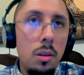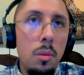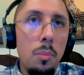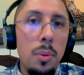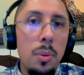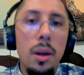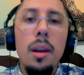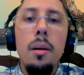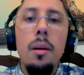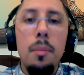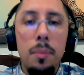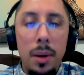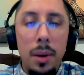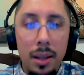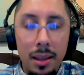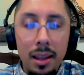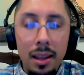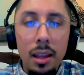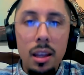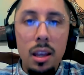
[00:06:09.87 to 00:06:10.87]
But
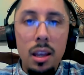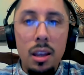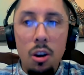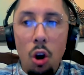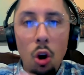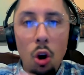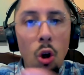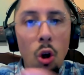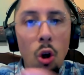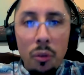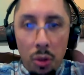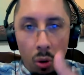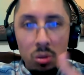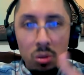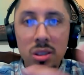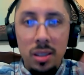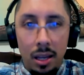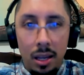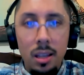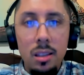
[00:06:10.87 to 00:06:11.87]
all of those
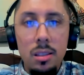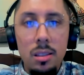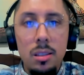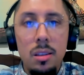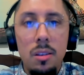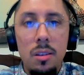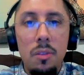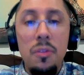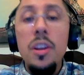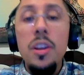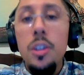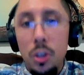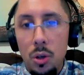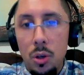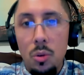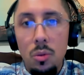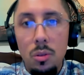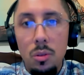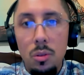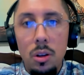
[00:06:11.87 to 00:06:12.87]
things fit you,